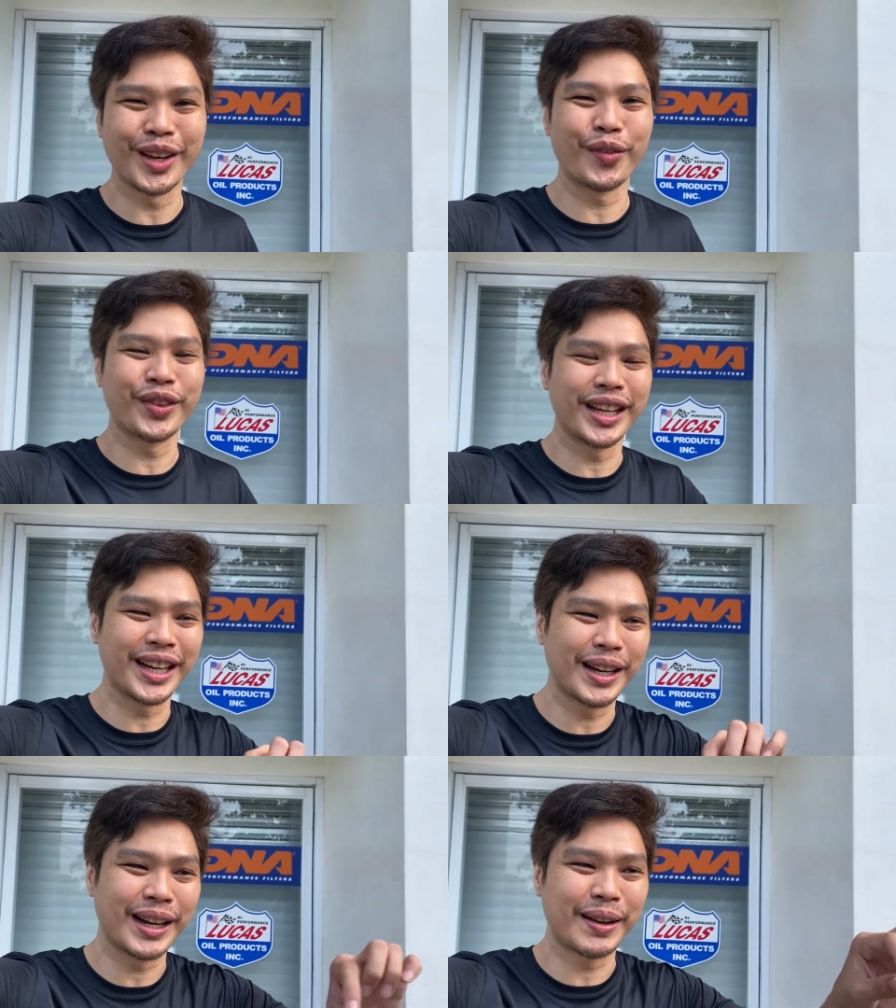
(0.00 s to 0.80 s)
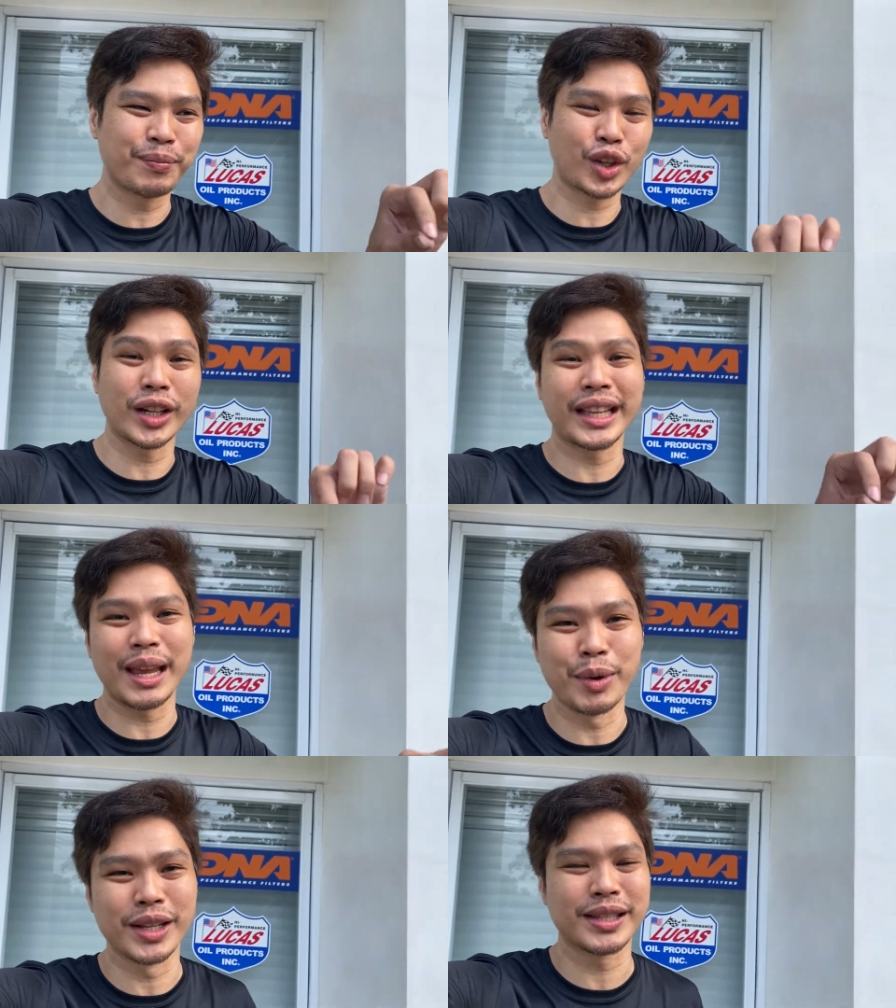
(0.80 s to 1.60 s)
of the throttle
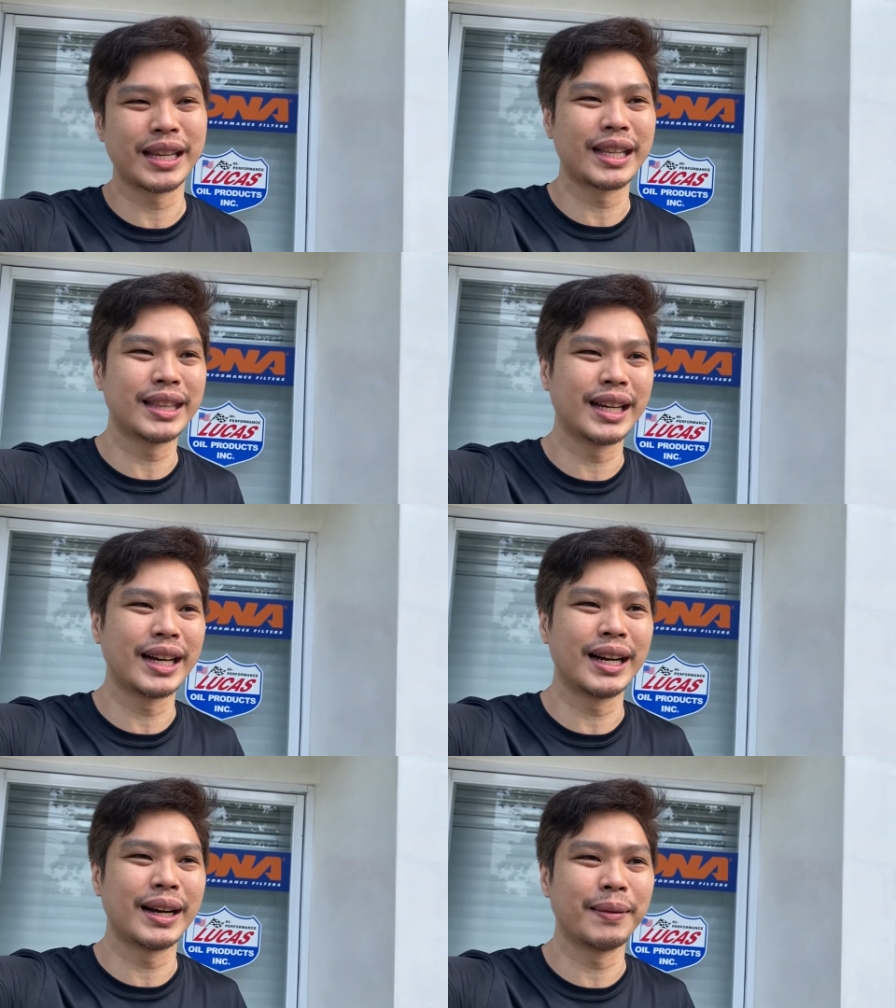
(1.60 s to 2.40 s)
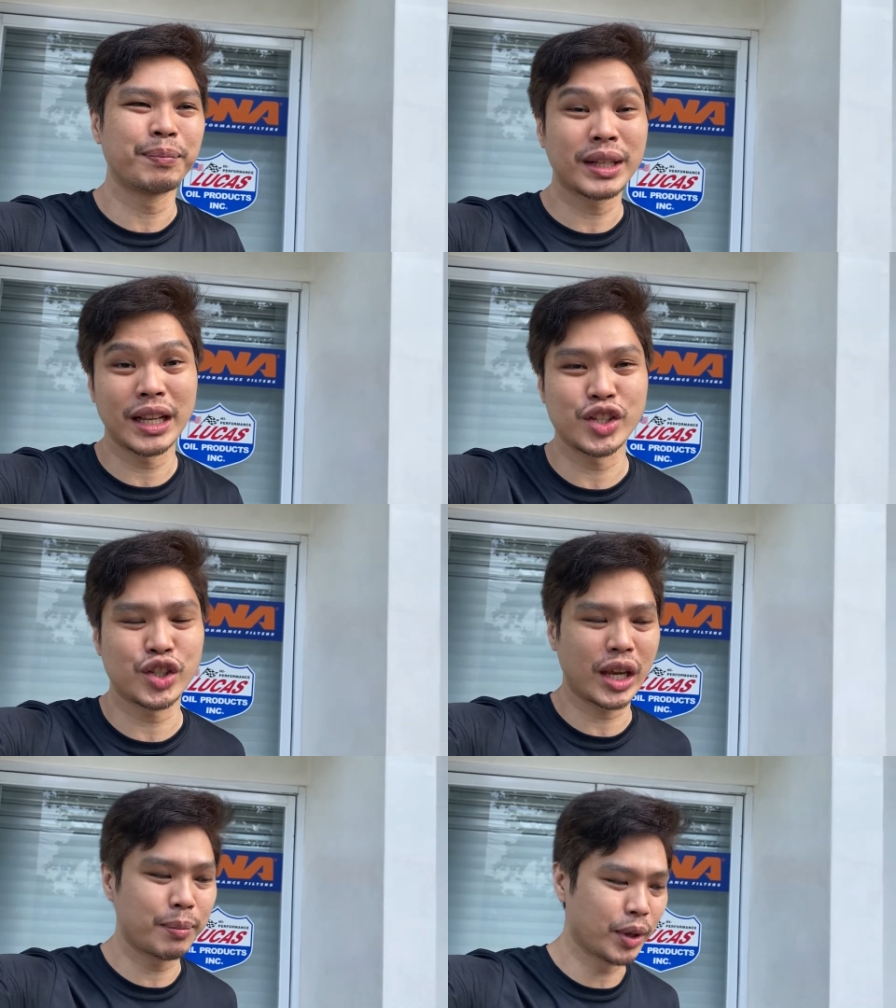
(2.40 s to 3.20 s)
cables and the clutch
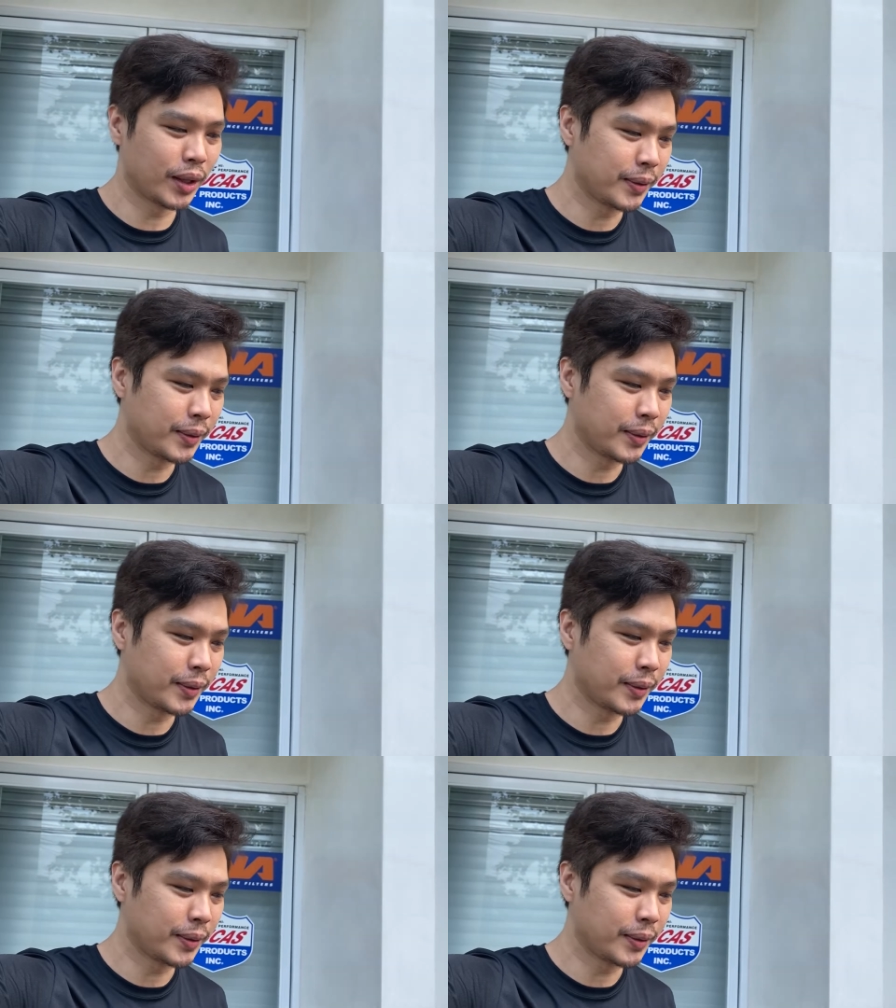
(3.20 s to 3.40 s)
cable.